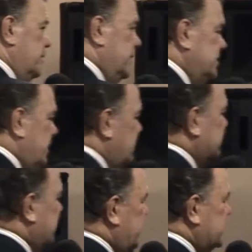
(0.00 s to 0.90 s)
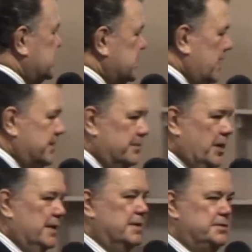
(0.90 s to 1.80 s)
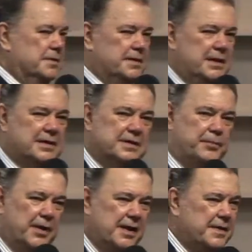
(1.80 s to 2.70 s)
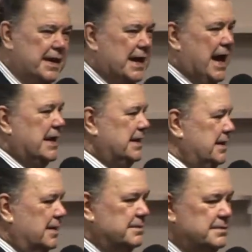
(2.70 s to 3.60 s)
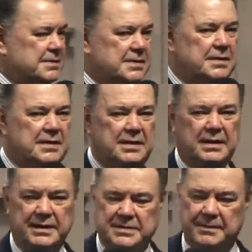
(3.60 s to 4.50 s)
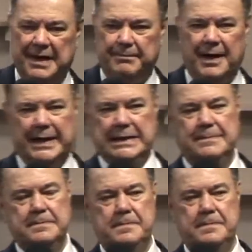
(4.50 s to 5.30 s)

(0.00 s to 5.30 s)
But Jesus said, This is not the bread that you'll eat. The bread that I give is my body